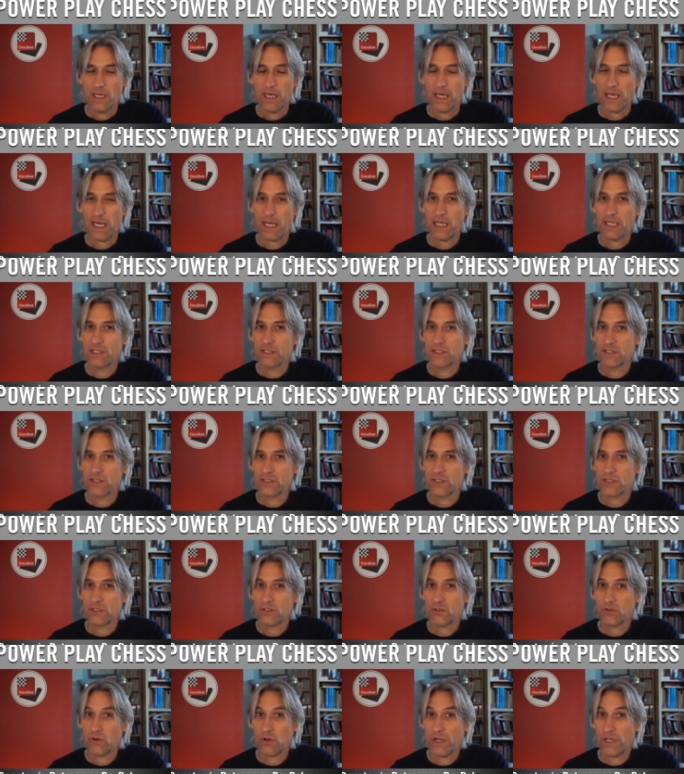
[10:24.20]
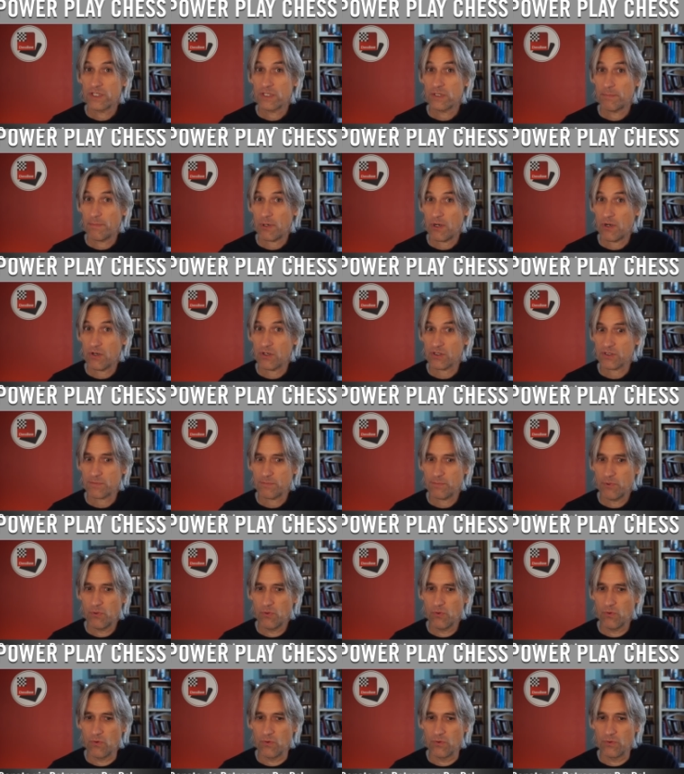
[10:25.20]
and create a passed
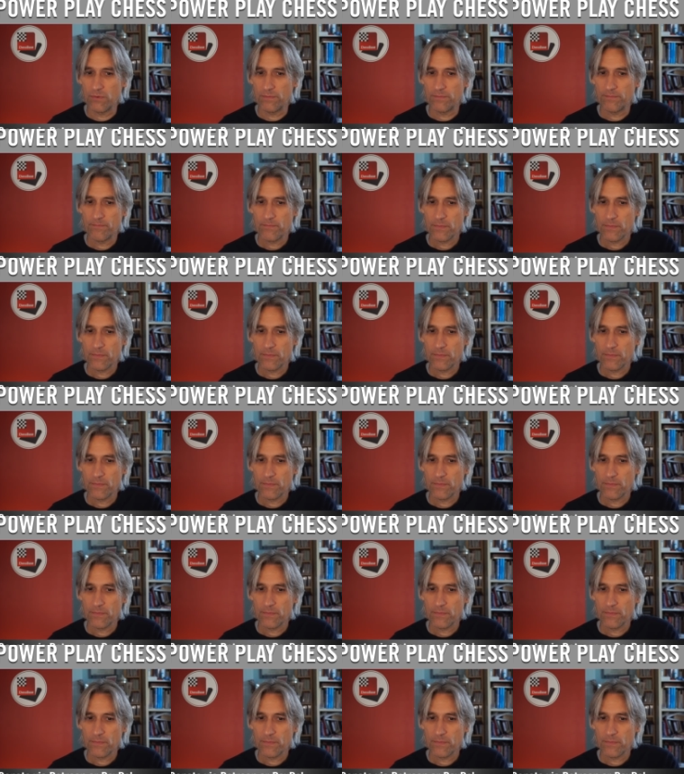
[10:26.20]
pawn.